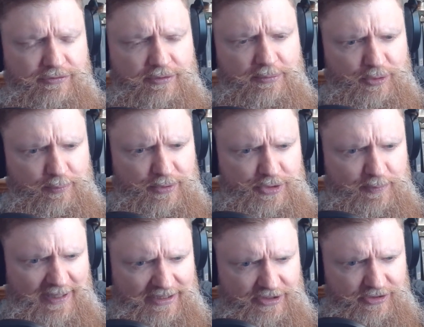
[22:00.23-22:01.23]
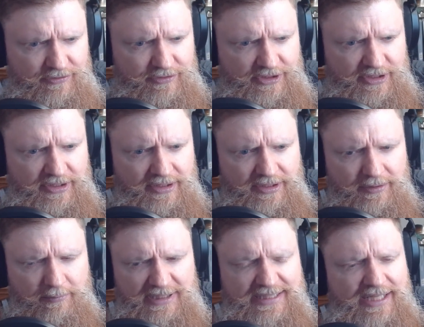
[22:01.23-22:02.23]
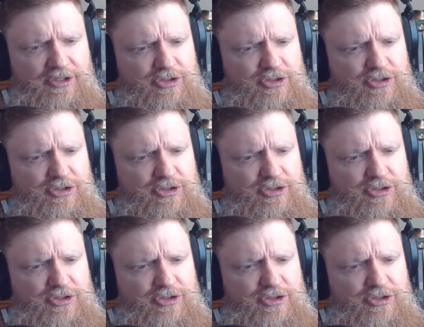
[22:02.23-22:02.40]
from your perspective to maintain a